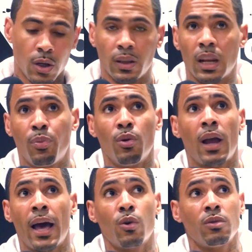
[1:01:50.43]
Then they put
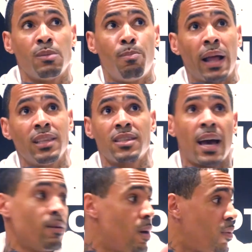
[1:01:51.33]
like this band
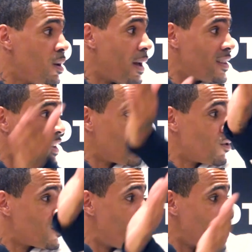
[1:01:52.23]
sign, remember the band sign
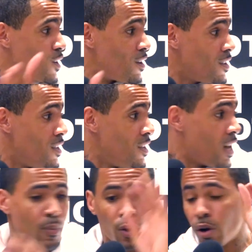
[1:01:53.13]
across the picture?
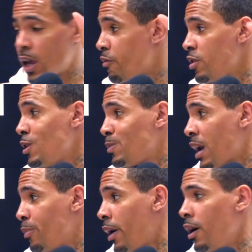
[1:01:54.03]
And put it on every
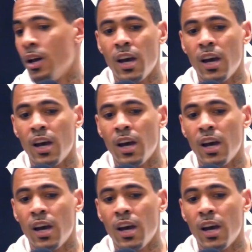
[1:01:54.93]
newspaper.